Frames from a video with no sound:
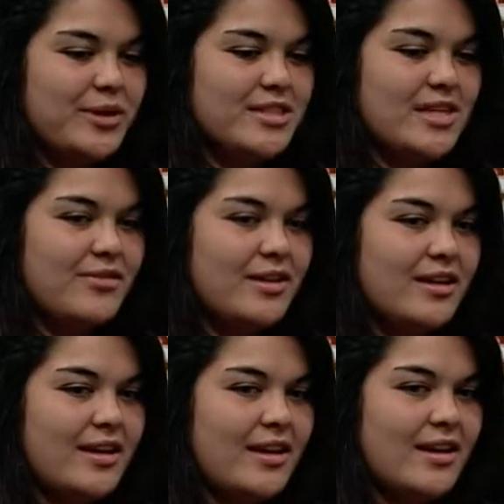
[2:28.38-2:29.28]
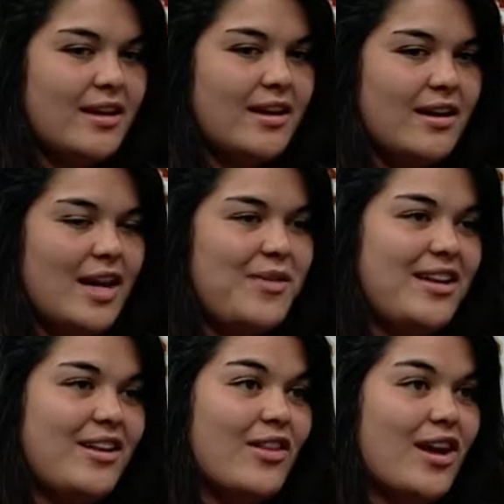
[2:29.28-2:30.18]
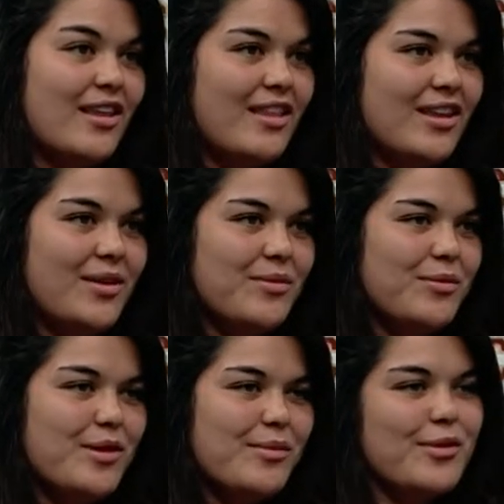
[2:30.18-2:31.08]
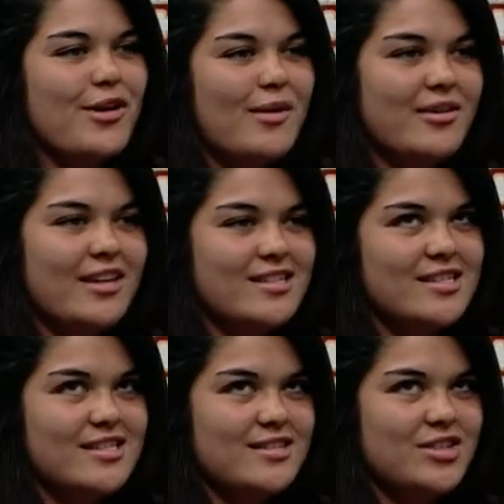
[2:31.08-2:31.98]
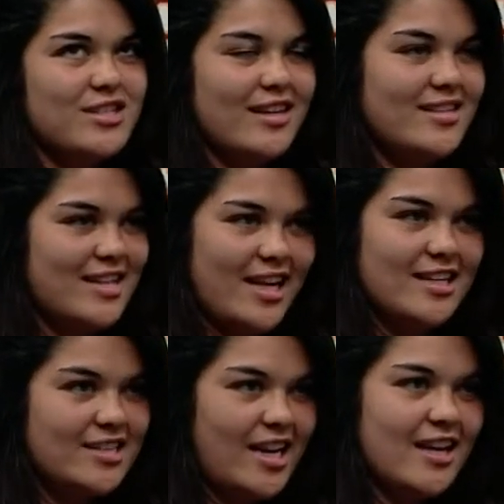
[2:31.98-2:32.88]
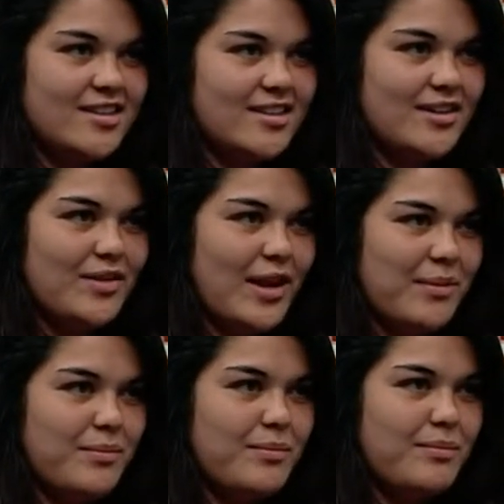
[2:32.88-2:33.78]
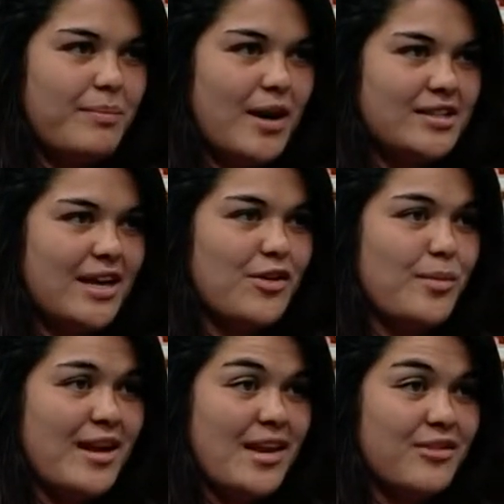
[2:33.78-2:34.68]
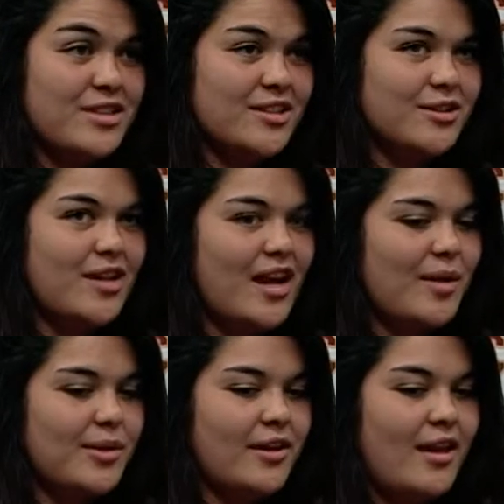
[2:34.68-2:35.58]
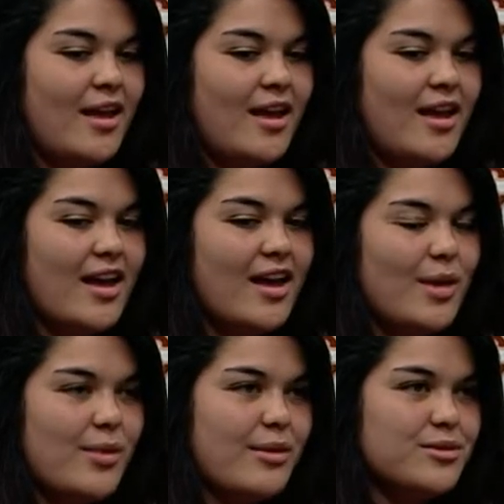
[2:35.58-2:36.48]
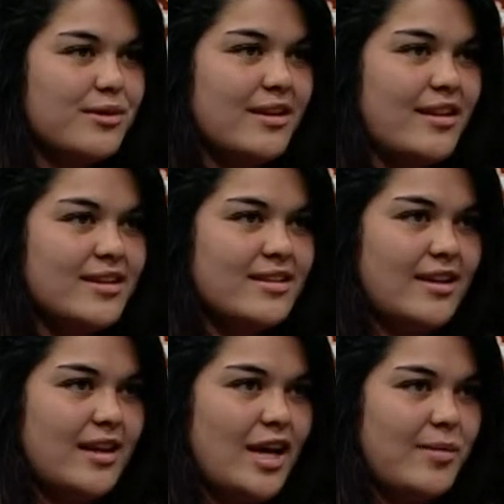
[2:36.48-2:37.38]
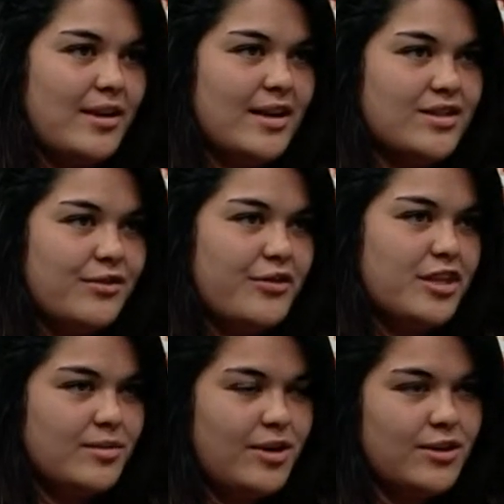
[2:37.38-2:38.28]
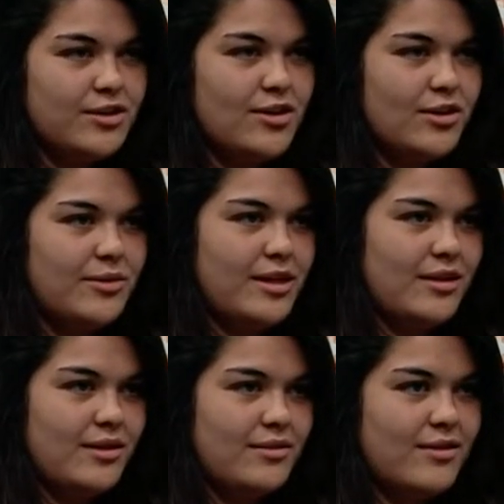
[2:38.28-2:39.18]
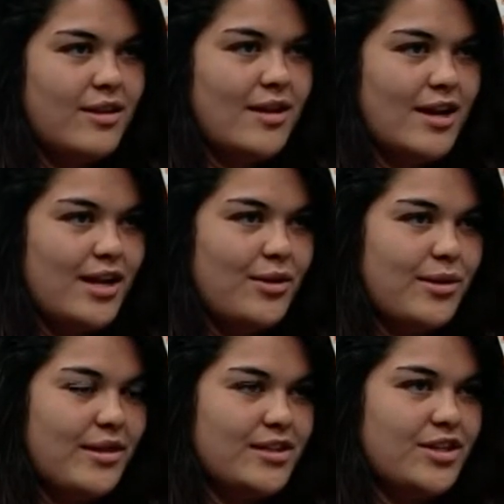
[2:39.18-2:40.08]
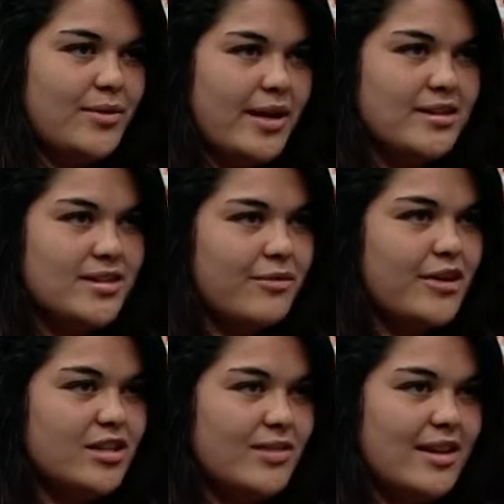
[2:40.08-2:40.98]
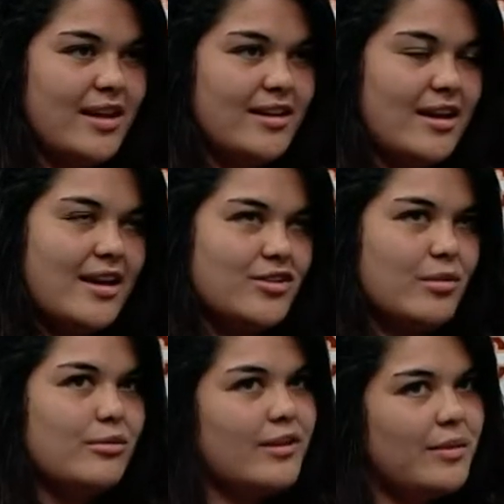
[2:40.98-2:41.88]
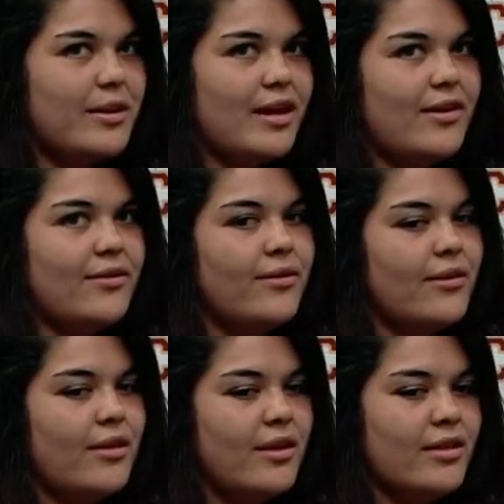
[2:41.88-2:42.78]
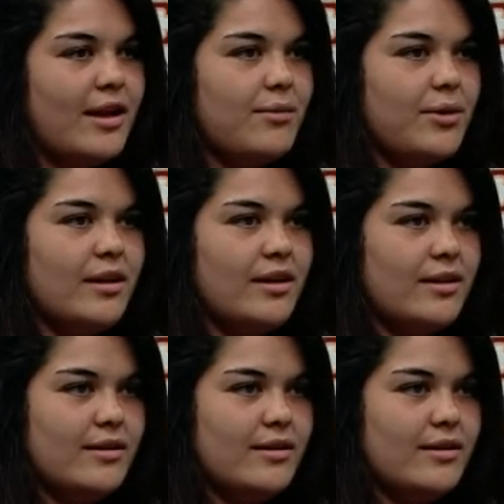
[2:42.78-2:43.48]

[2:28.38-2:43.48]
it's definitely, one of the more common things is just staying in a stance and boxing out your man every single time. And that was one of the things that, as a freshman you can struggle with, and I know that this year we had some freshmen that had trouble with it, but I know they really,